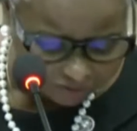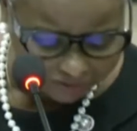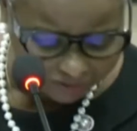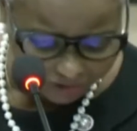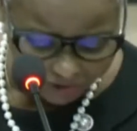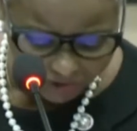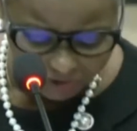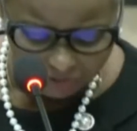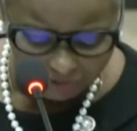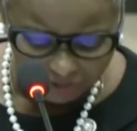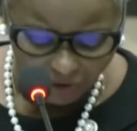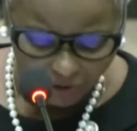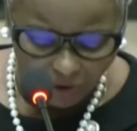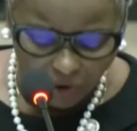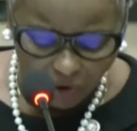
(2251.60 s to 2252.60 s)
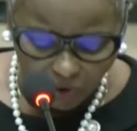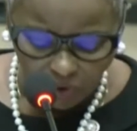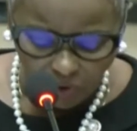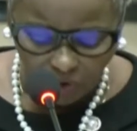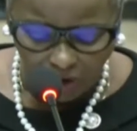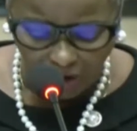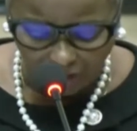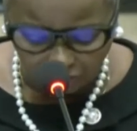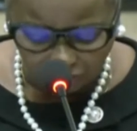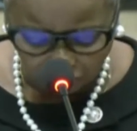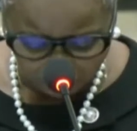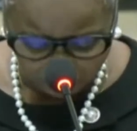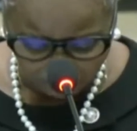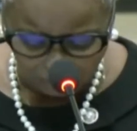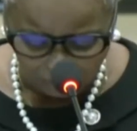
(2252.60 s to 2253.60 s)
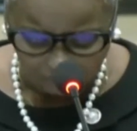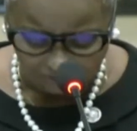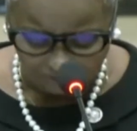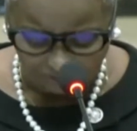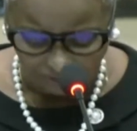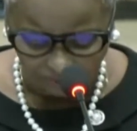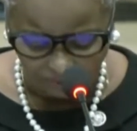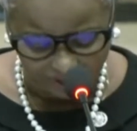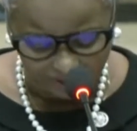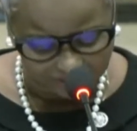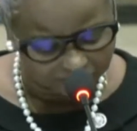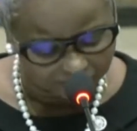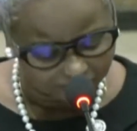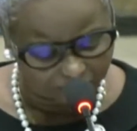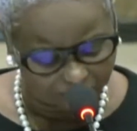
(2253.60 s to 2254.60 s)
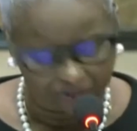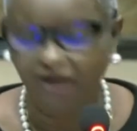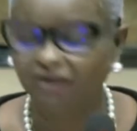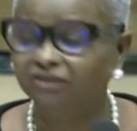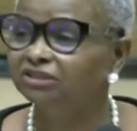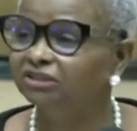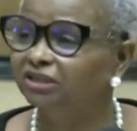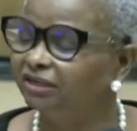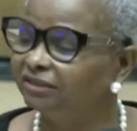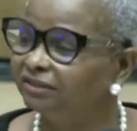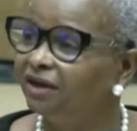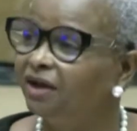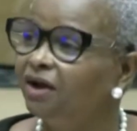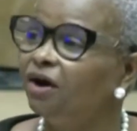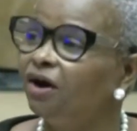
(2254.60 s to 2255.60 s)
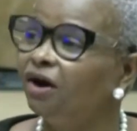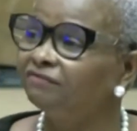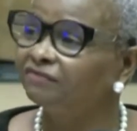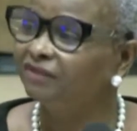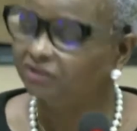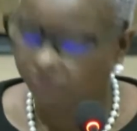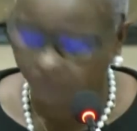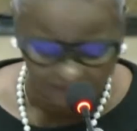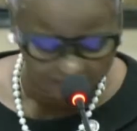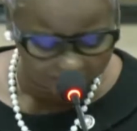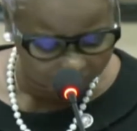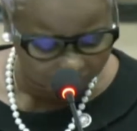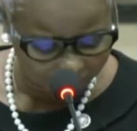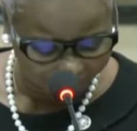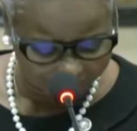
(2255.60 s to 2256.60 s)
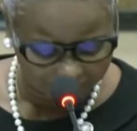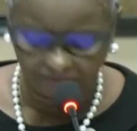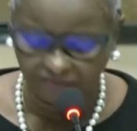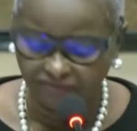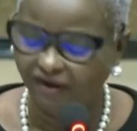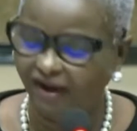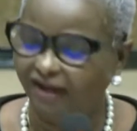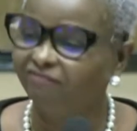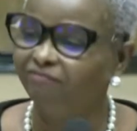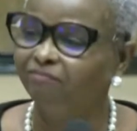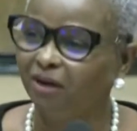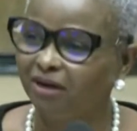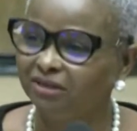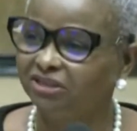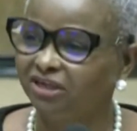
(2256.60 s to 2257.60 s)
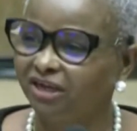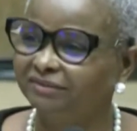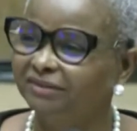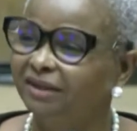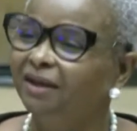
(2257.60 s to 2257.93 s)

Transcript: those who contributed towards the production of the 2025 budget.